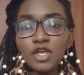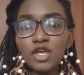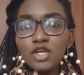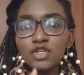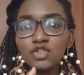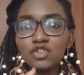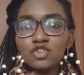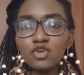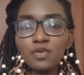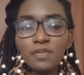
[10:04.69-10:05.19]

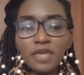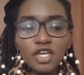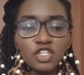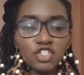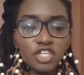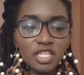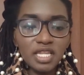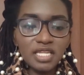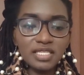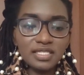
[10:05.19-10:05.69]
So make sure
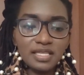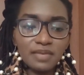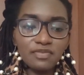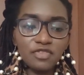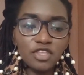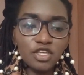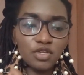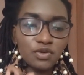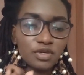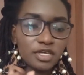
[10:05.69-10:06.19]
that it's
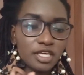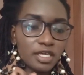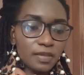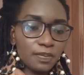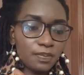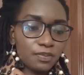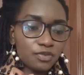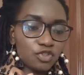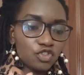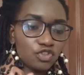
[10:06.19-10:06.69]
something you
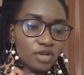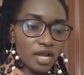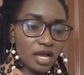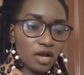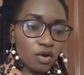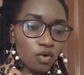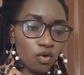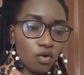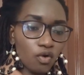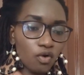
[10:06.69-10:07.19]
keep track
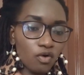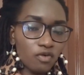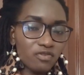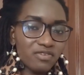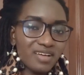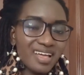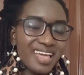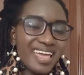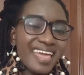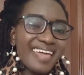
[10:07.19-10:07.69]
of.
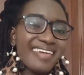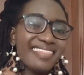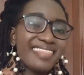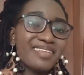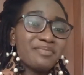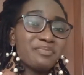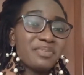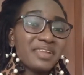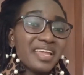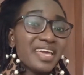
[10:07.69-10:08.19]

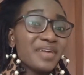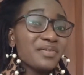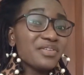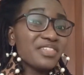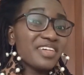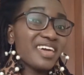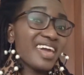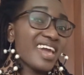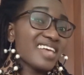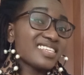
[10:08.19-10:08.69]
Then playing with the
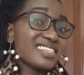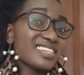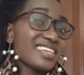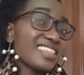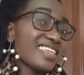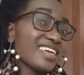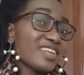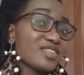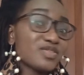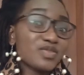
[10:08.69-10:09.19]
hair is
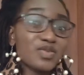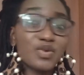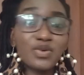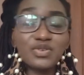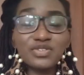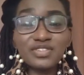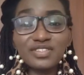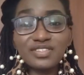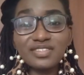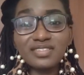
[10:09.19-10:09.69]
nothing else that
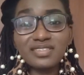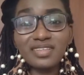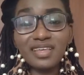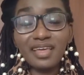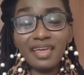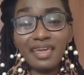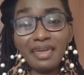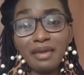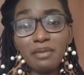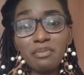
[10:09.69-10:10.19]
causes a
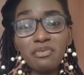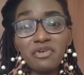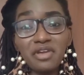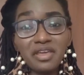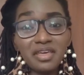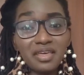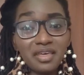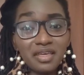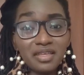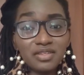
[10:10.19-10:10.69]
hair
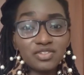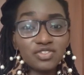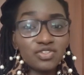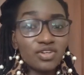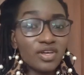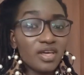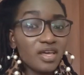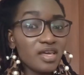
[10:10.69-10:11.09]
breakage.